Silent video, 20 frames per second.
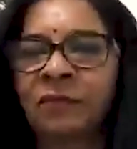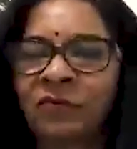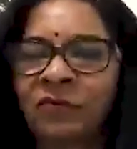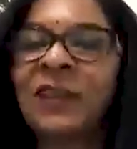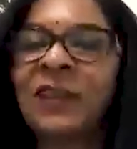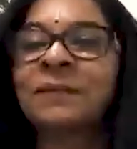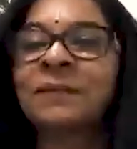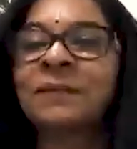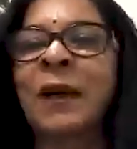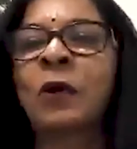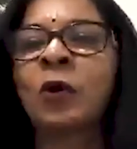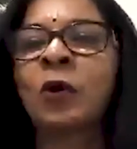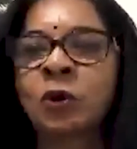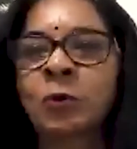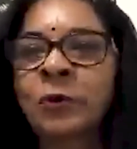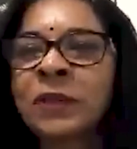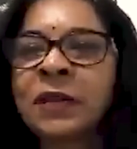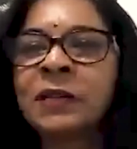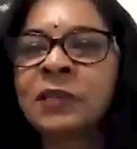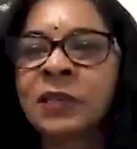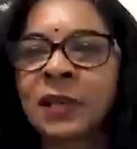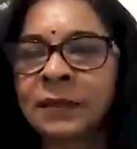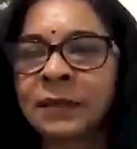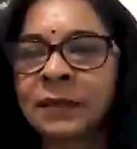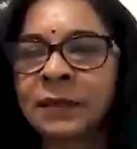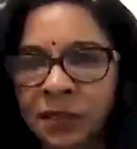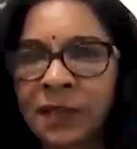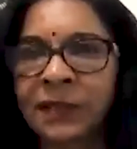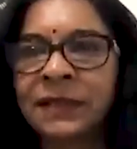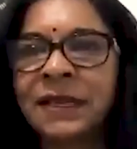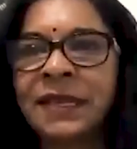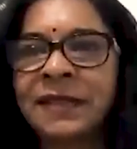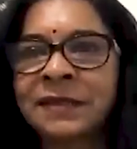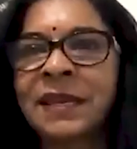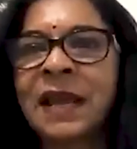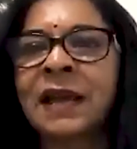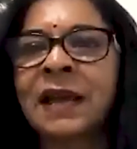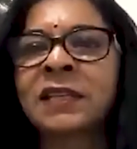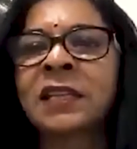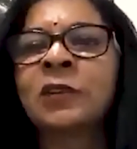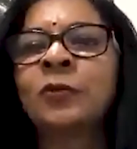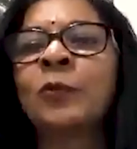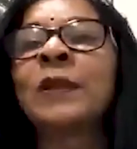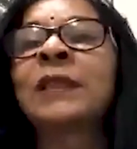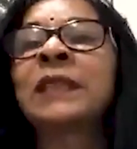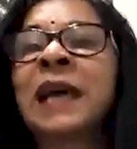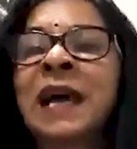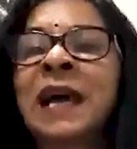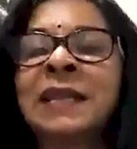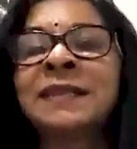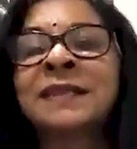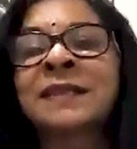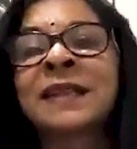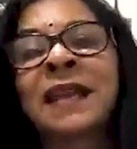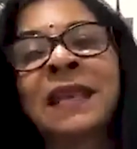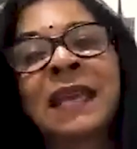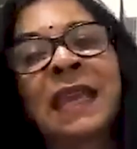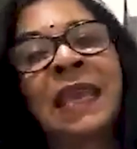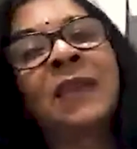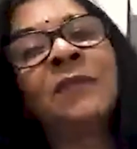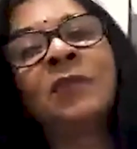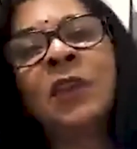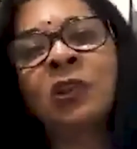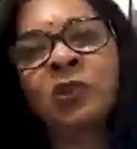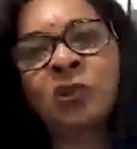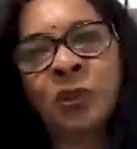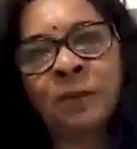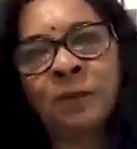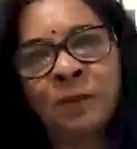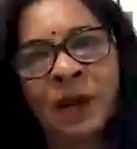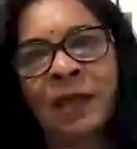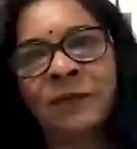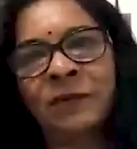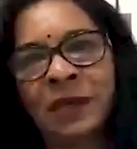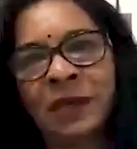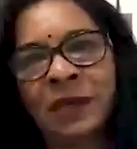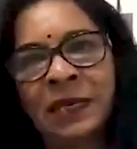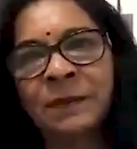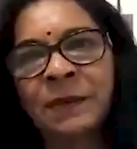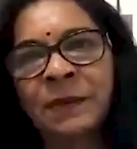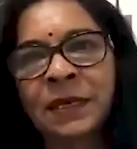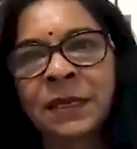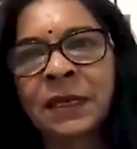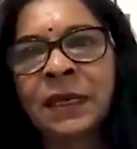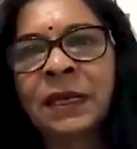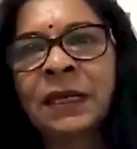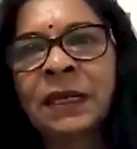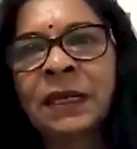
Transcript: First, my entrepreneurial journey started with Hansa Aviation Private Limited.